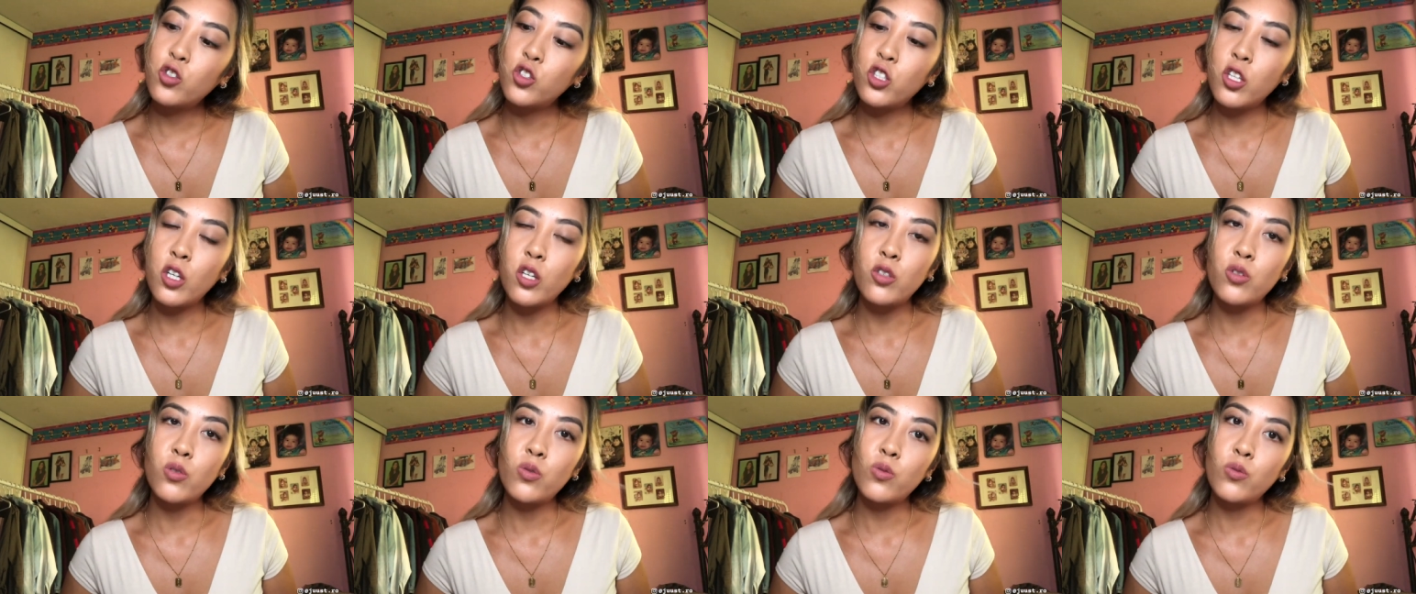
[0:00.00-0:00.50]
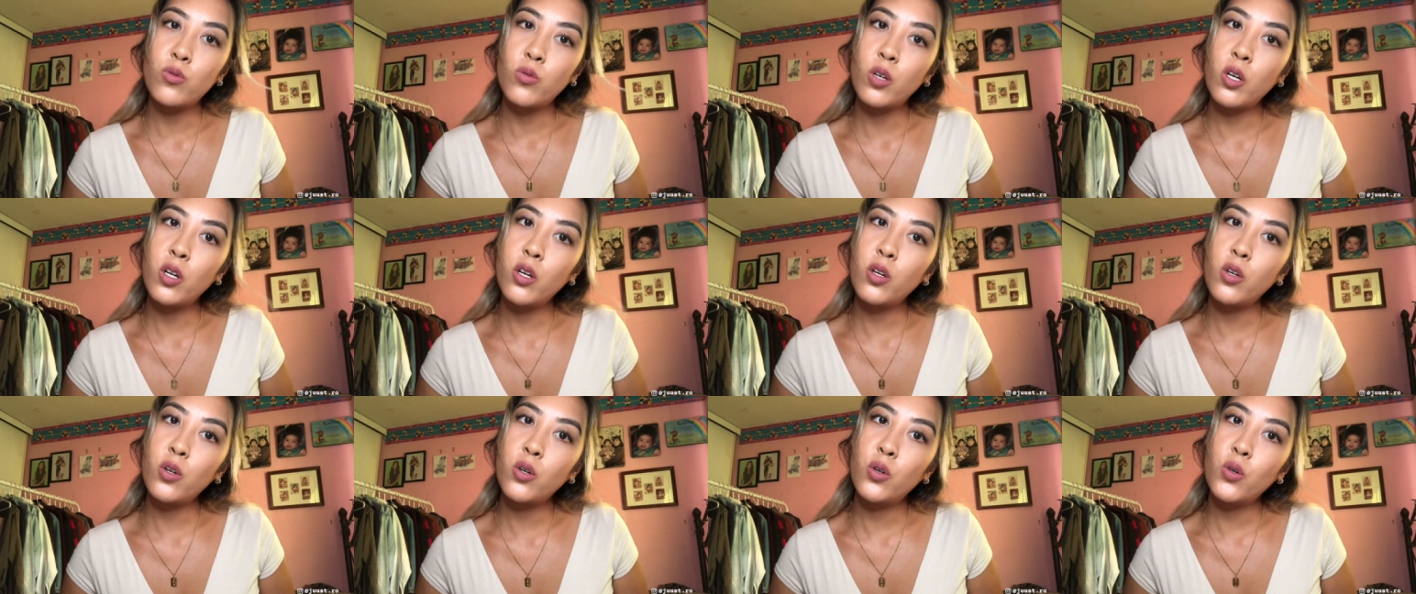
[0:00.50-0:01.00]

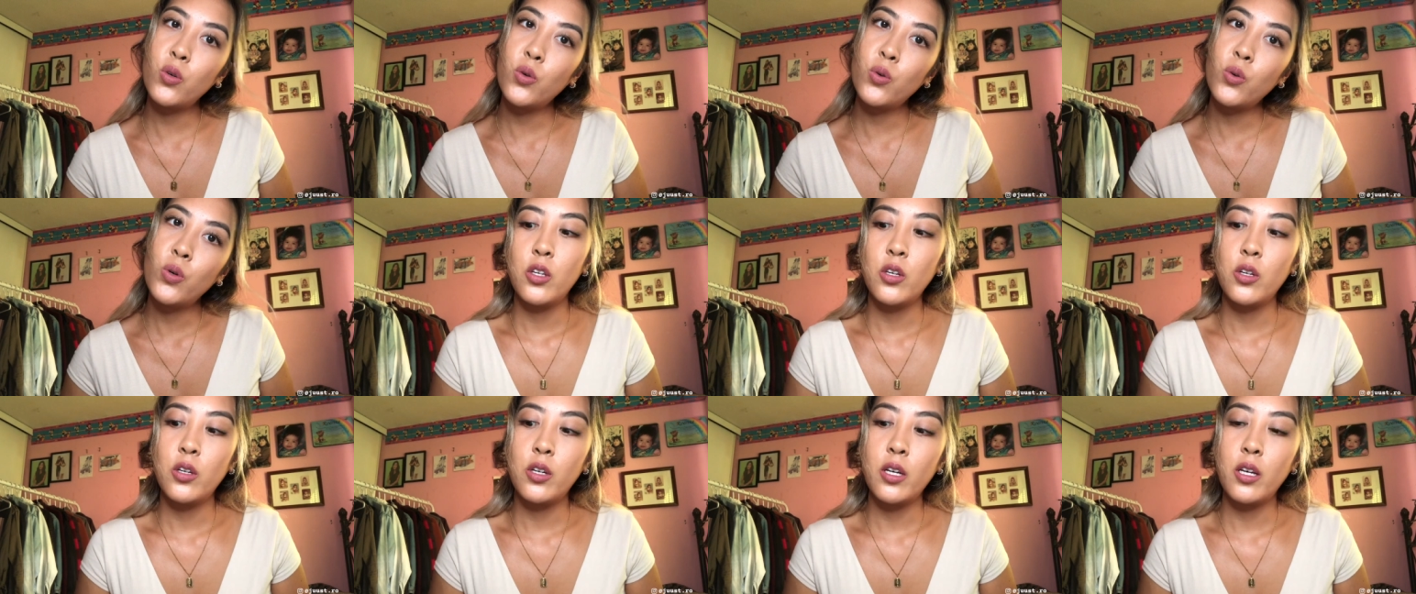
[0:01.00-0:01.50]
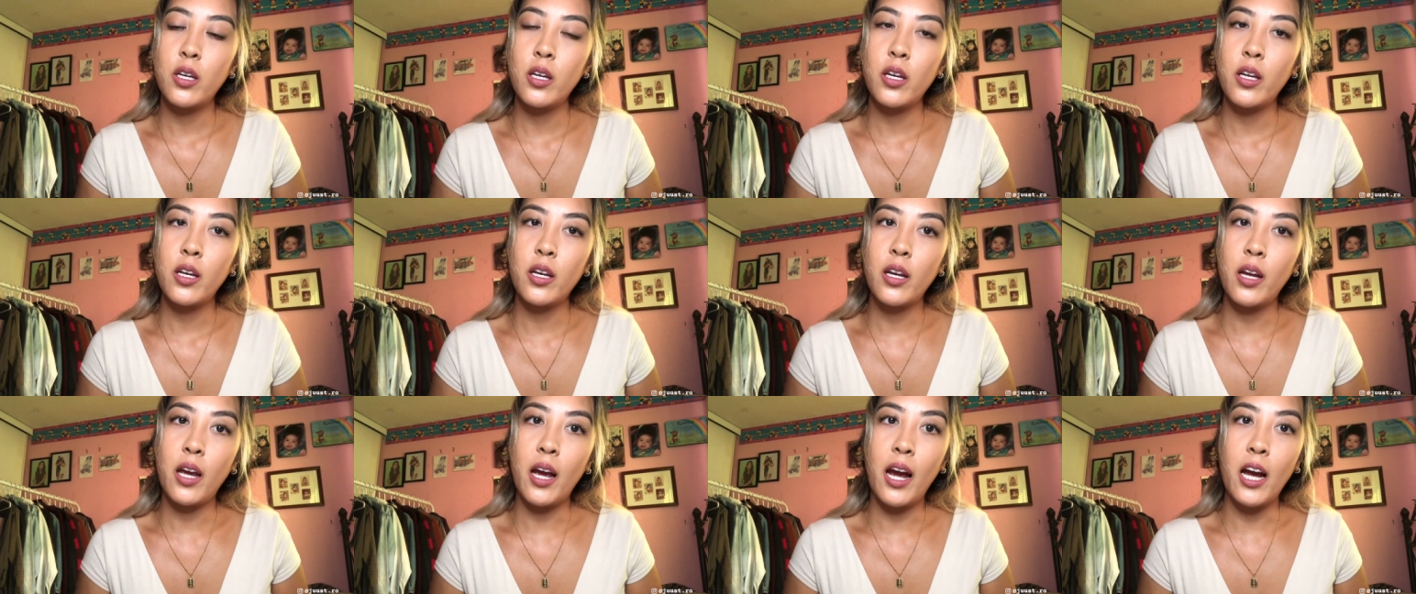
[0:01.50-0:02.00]
JustRo. You
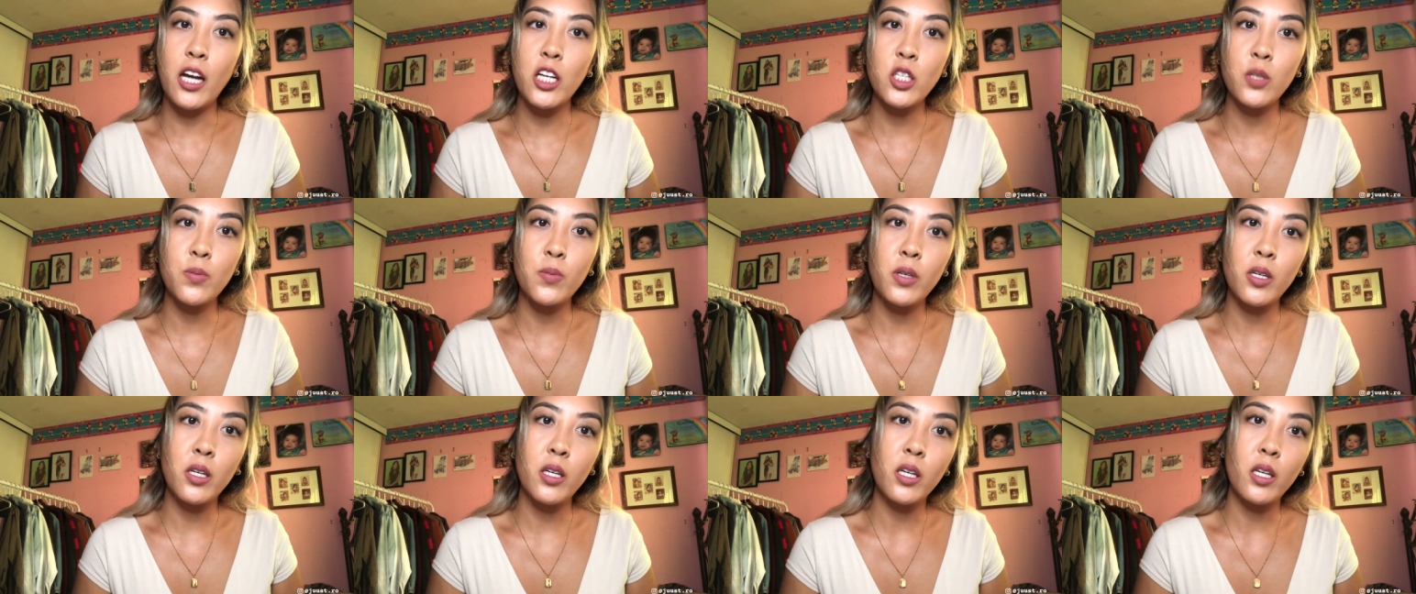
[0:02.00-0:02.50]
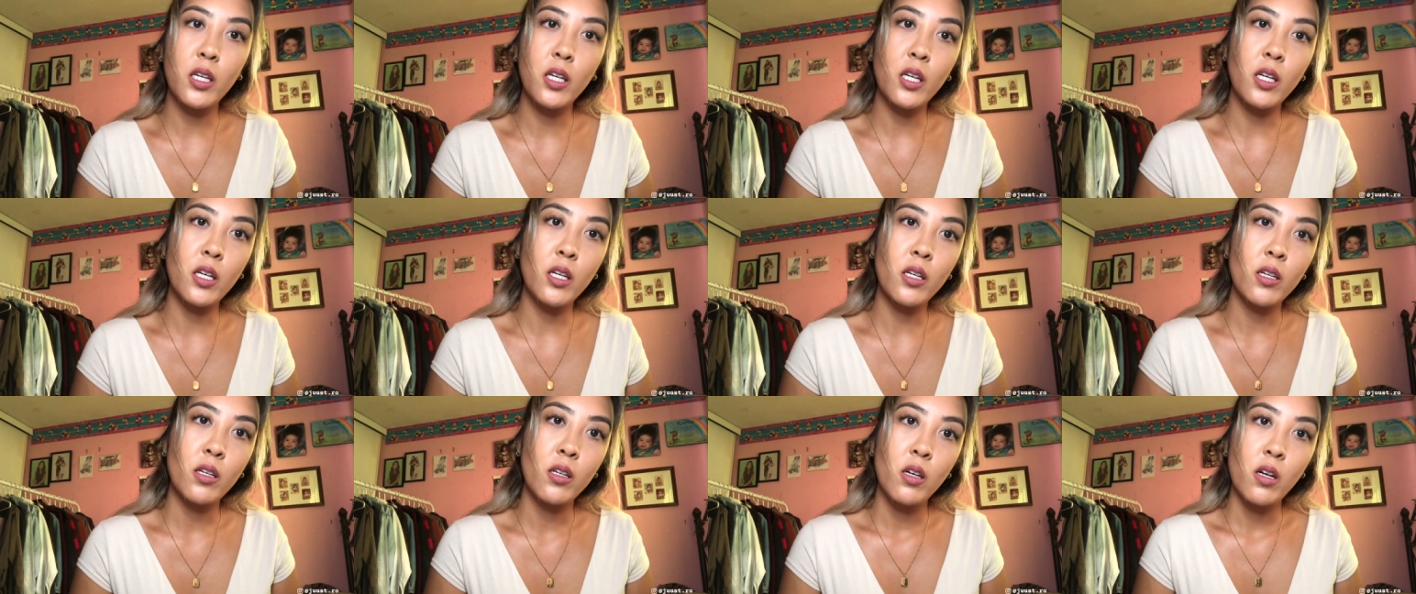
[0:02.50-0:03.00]
can catch
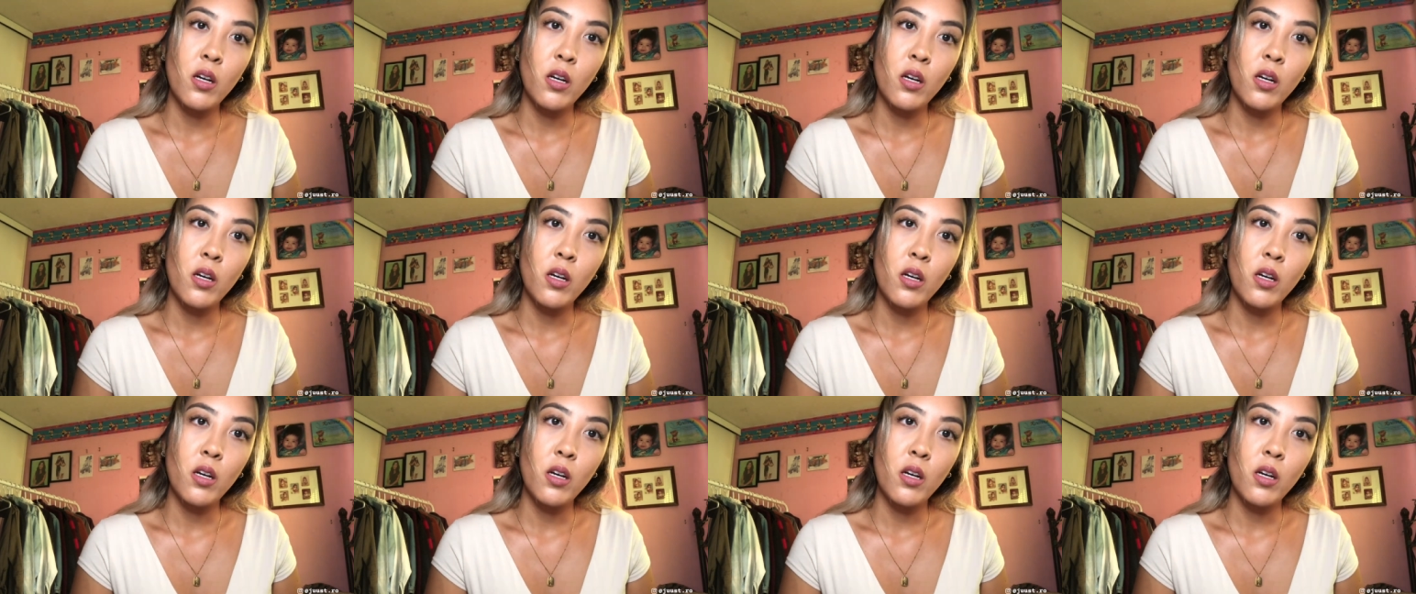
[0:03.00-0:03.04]
me